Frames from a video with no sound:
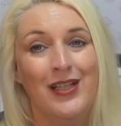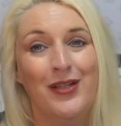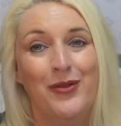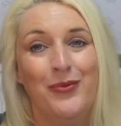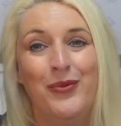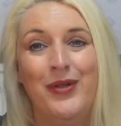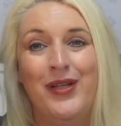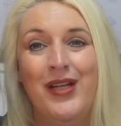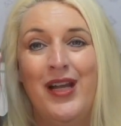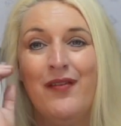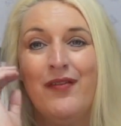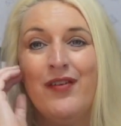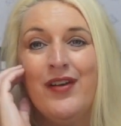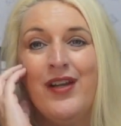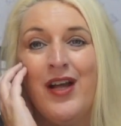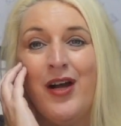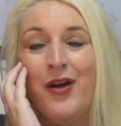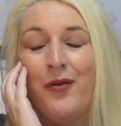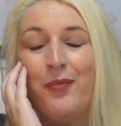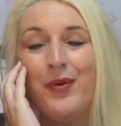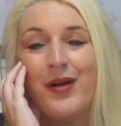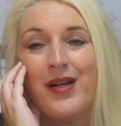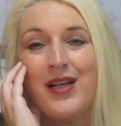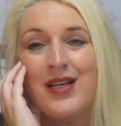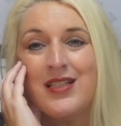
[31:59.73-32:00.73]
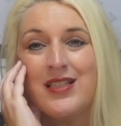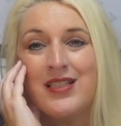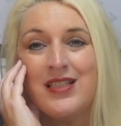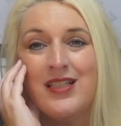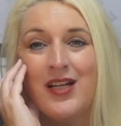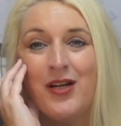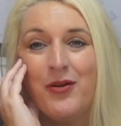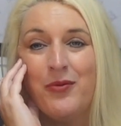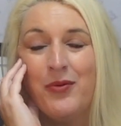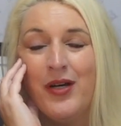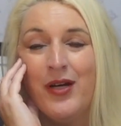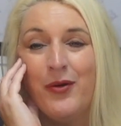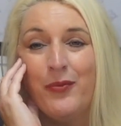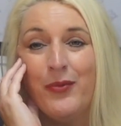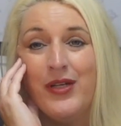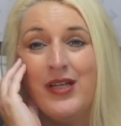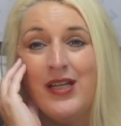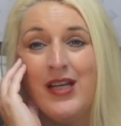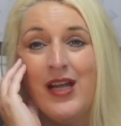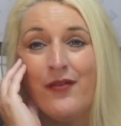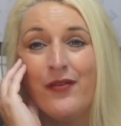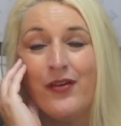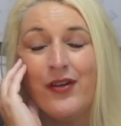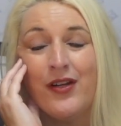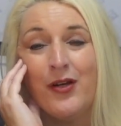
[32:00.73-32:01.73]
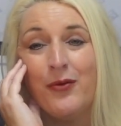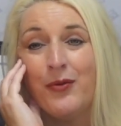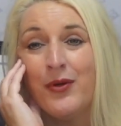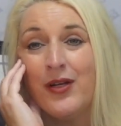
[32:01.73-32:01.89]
We never know, because you know what? We never know